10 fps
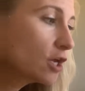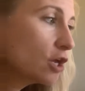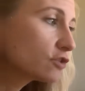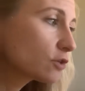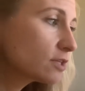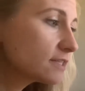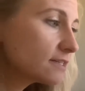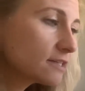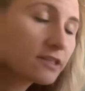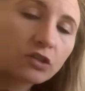So this is
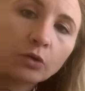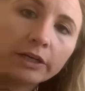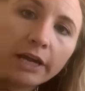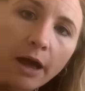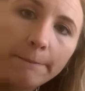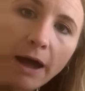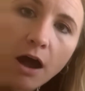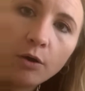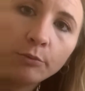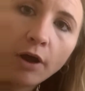a story
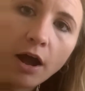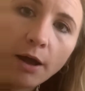about